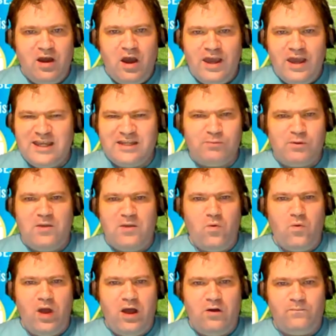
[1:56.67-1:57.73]
He's playing
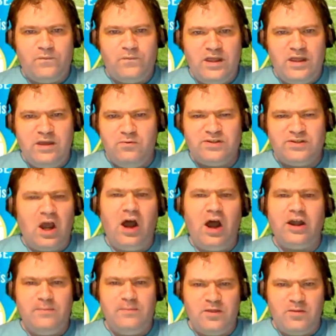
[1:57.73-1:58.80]
well. He was
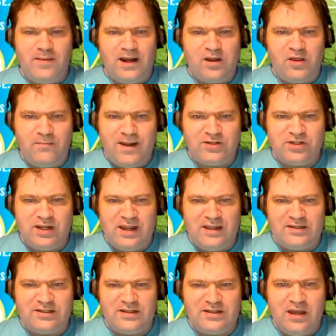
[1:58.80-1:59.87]
arguably the man of the match
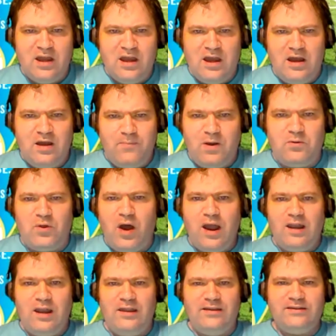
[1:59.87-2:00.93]
against both
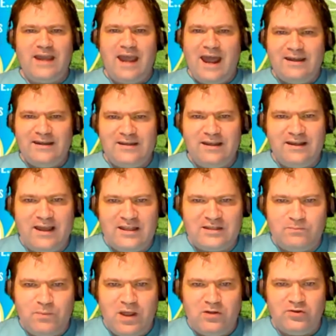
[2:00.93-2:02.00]
Ireland and
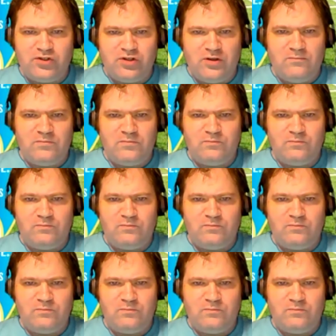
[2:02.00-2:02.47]
against Belgium.